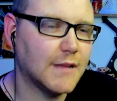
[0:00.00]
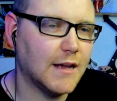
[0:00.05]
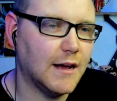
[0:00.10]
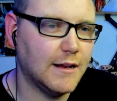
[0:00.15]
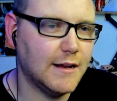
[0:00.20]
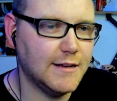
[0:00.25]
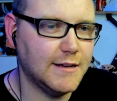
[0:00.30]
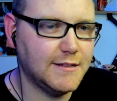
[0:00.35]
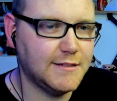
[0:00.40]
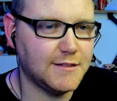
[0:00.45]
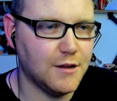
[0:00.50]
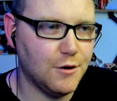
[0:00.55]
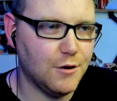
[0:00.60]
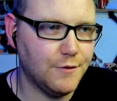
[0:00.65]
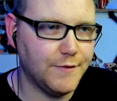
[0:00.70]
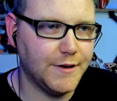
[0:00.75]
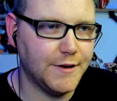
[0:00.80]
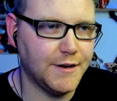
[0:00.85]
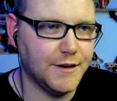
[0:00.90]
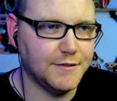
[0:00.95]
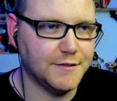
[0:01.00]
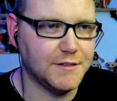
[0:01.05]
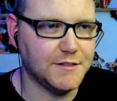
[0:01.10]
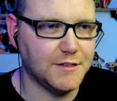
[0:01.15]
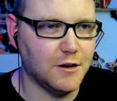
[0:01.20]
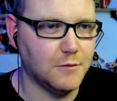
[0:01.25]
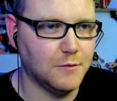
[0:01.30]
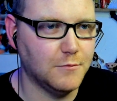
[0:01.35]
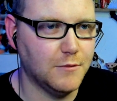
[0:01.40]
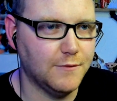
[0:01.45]
I'll let you know if I heard this
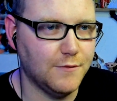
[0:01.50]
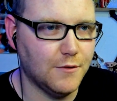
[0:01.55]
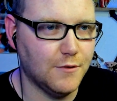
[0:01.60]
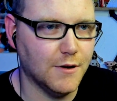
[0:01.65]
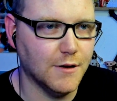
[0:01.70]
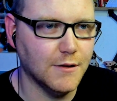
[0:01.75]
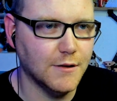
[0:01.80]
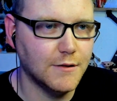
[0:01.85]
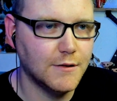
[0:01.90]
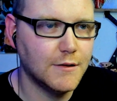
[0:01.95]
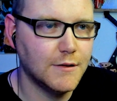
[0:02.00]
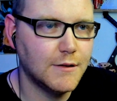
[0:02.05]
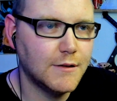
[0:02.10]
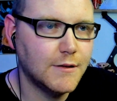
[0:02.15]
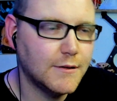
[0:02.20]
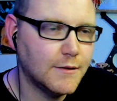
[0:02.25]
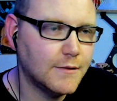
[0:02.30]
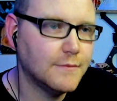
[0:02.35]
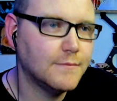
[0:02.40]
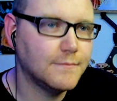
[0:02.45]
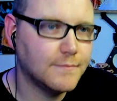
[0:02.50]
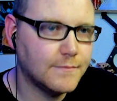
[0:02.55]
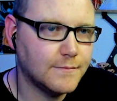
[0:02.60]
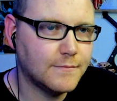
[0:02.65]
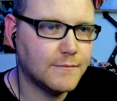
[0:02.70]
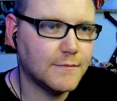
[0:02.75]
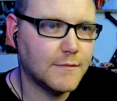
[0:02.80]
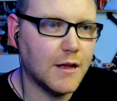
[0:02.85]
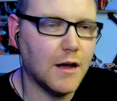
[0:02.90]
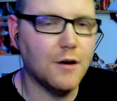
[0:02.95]
song before.
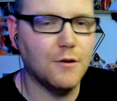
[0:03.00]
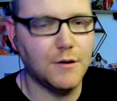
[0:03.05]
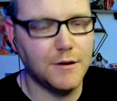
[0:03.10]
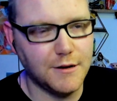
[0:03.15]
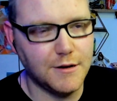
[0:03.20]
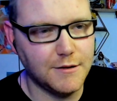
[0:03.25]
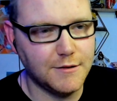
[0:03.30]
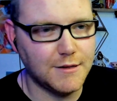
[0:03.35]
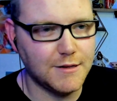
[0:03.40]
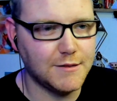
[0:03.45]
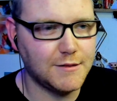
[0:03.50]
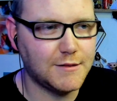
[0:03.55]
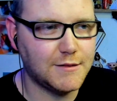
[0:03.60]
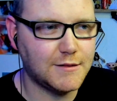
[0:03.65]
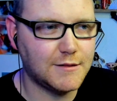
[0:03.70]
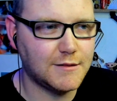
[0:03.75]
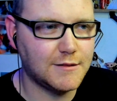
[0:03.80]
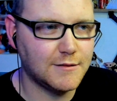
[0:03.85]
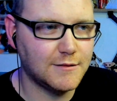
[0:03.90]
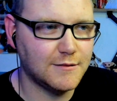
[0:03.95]
Oh, I heard this.